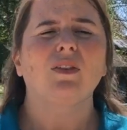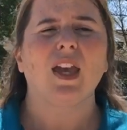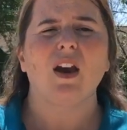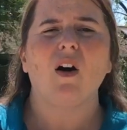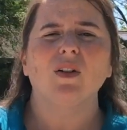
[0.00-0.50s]

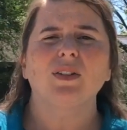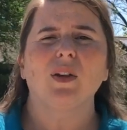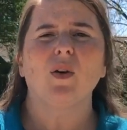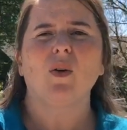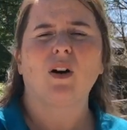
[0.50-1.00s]
They
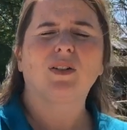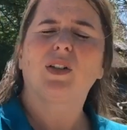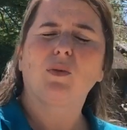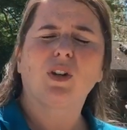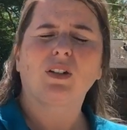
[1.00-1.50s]
also are
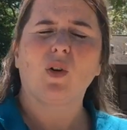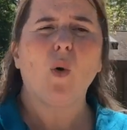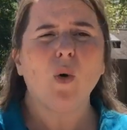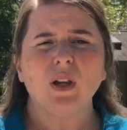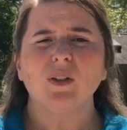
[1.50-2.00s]
subject to
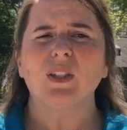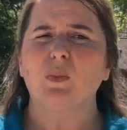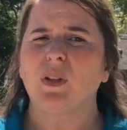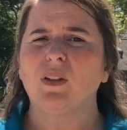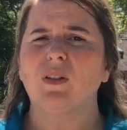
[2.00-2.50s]
oil
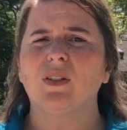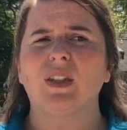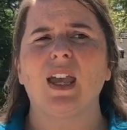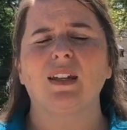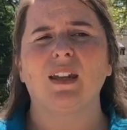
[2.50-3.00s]
spills,
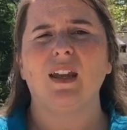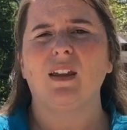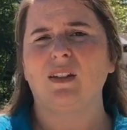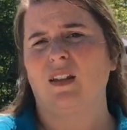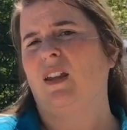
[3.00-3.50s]
and
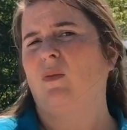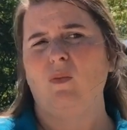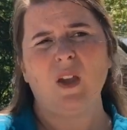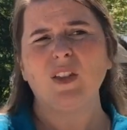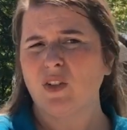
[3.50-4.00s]
in the
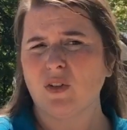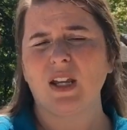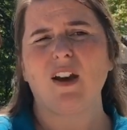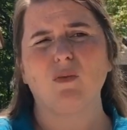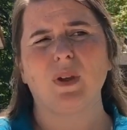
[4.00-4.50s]

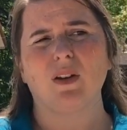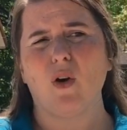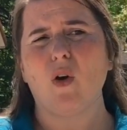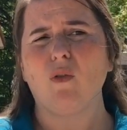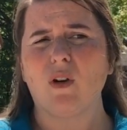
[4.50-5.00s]
history have been
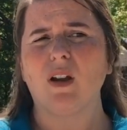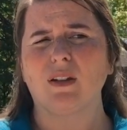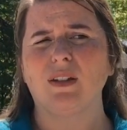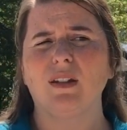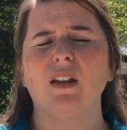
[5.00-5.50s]

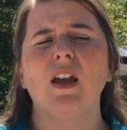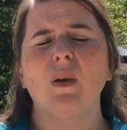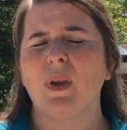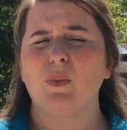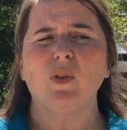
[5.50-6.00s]
overhunted.
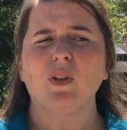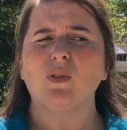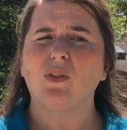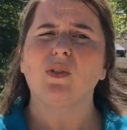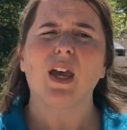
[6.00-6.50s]
People
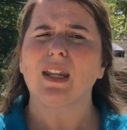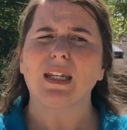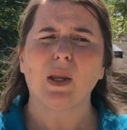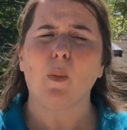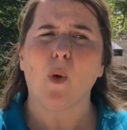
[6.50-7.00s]
don't do that
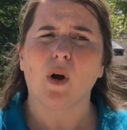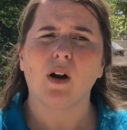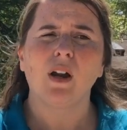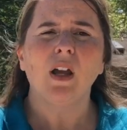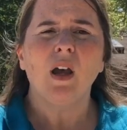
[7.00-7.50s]

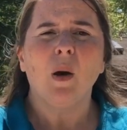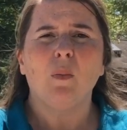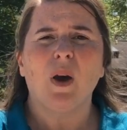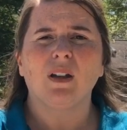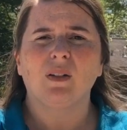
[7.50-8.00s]
anymore,
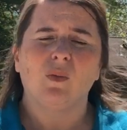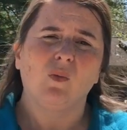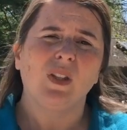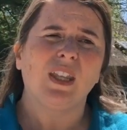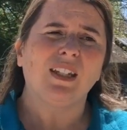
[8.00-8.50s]
but
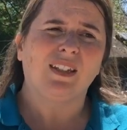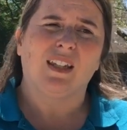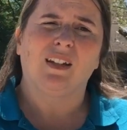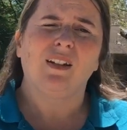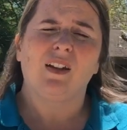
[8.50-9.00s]
when they did,